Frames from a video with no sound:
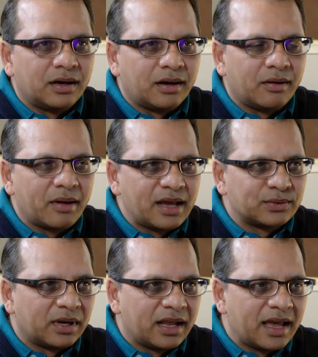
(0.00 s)
uh, as
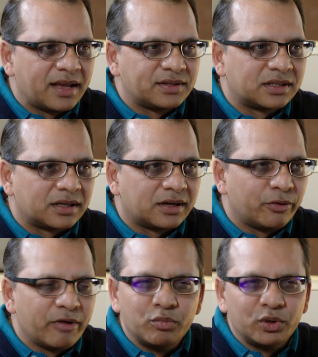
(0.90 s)
well as uh,
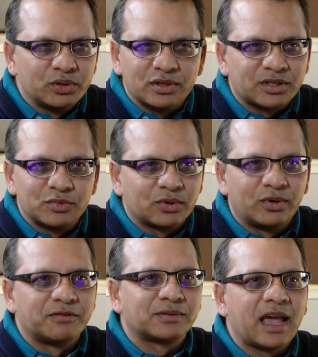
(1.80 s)
web some
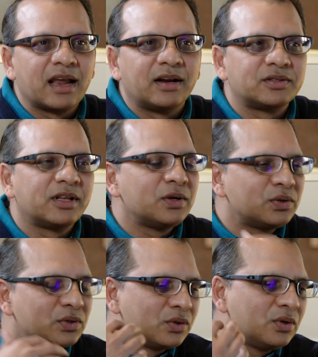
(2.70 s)
sort of scanners. They
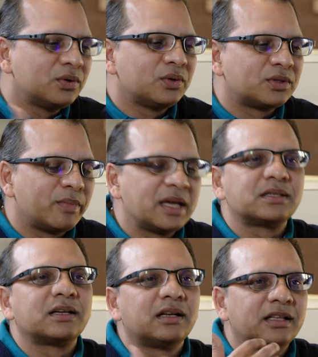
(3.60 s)
used to use
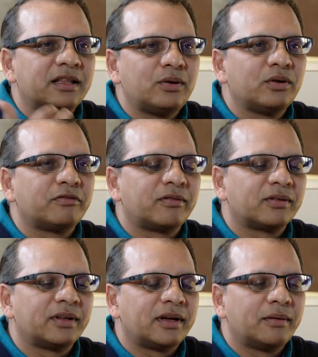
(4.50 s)
basically they look for
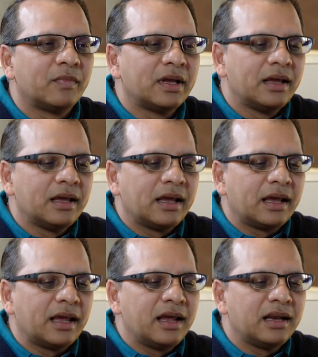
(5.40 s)
the
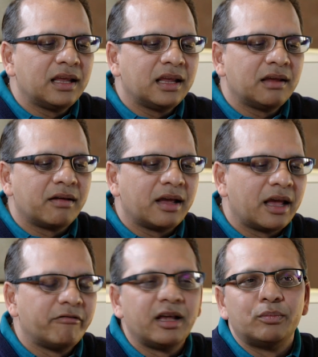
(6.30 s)
any
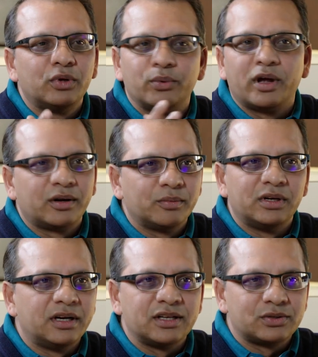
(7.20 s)
available
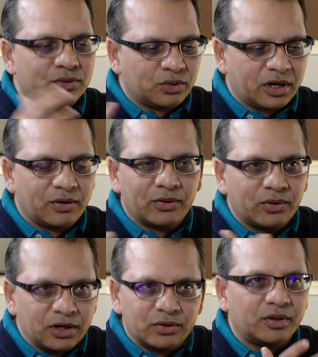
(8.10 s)
vulnerabilities to
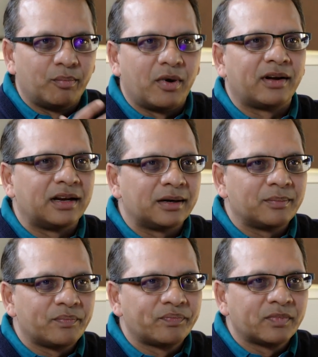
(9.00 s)
recruit into the botnet.
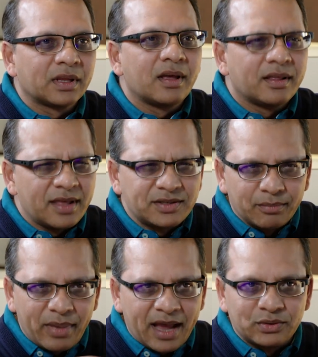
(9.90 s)
That's a
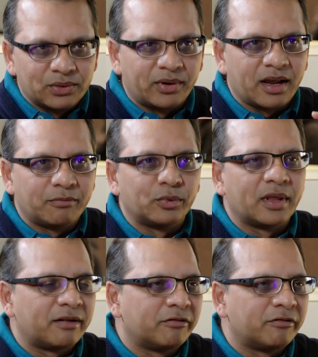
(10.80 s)
backstory of that.